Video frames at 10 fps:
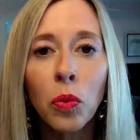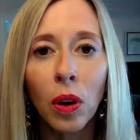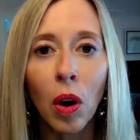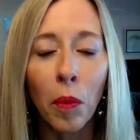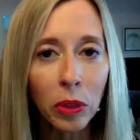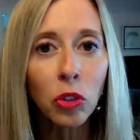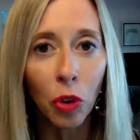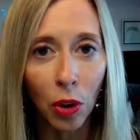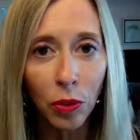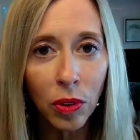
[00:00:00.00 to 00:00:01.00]
were almost
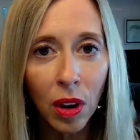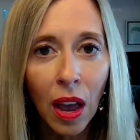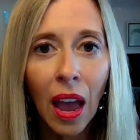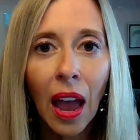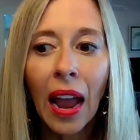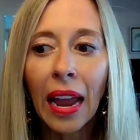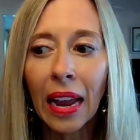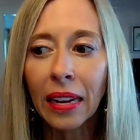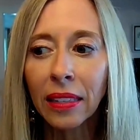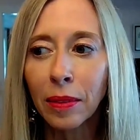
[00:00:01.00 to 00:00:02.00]
grown.
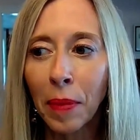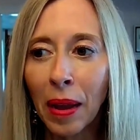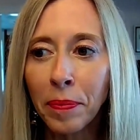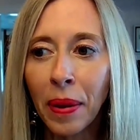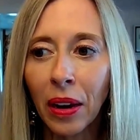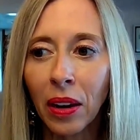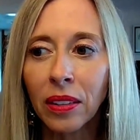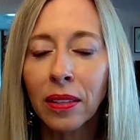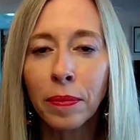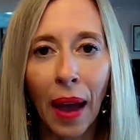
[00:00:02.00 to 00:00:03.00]
And my
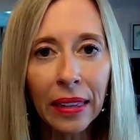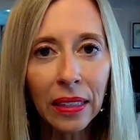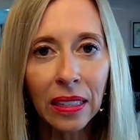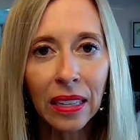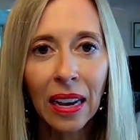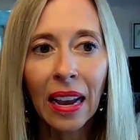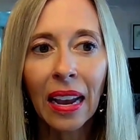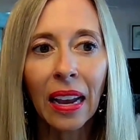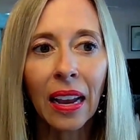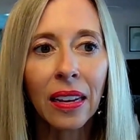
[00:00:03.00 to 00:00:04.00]
parents met
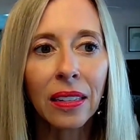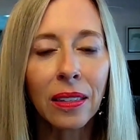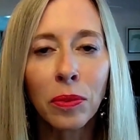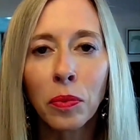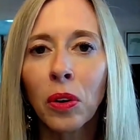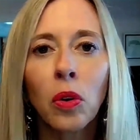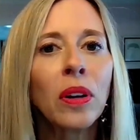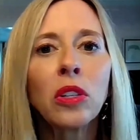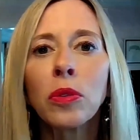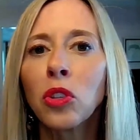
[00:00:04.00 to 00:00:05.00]
and we're
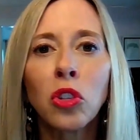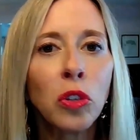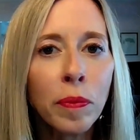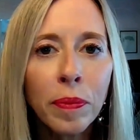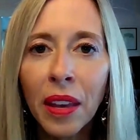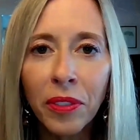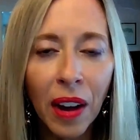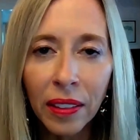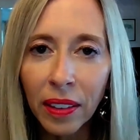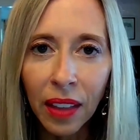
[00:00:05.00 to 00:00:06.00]
going to assume they
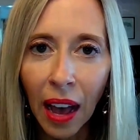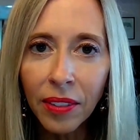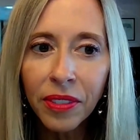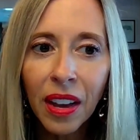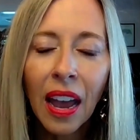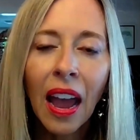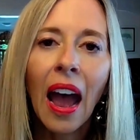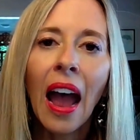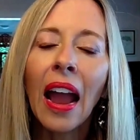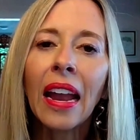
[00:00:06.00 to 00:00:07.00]
fell in love.
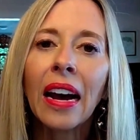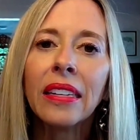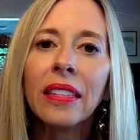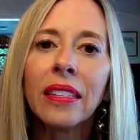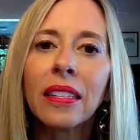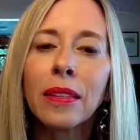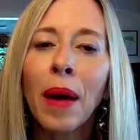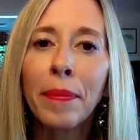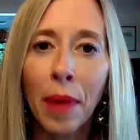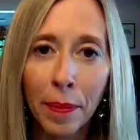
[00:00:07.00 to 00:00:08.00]
And
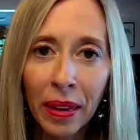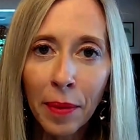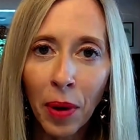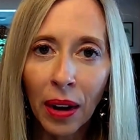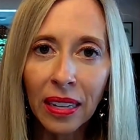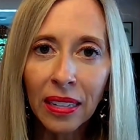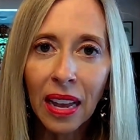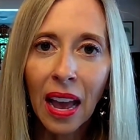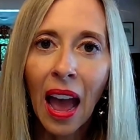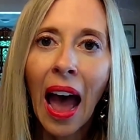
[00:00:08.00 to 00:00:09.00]
my mom became pregnant
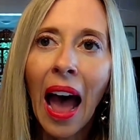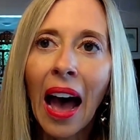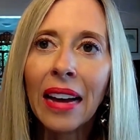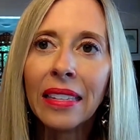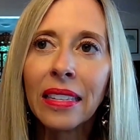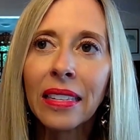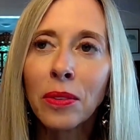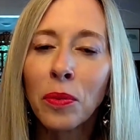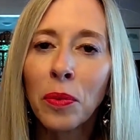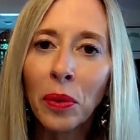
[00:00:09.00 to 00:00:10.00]
and
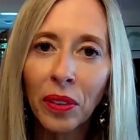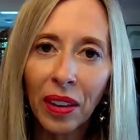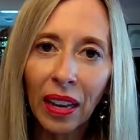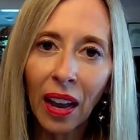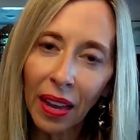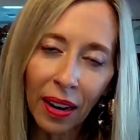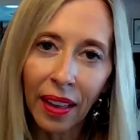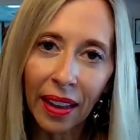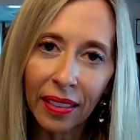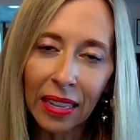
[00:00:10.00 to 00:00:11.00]
we were living in
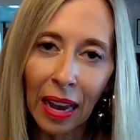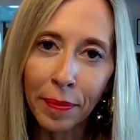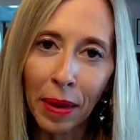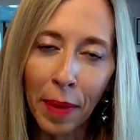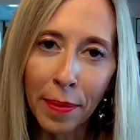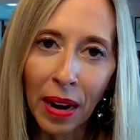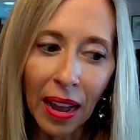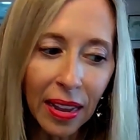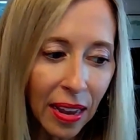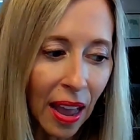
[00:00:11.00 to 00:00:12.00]
LA at the time, my mom and
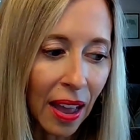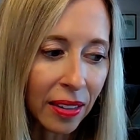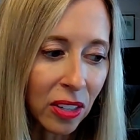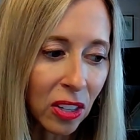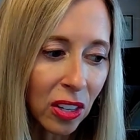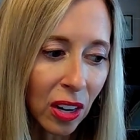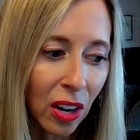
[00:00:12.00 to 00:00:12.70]
I, and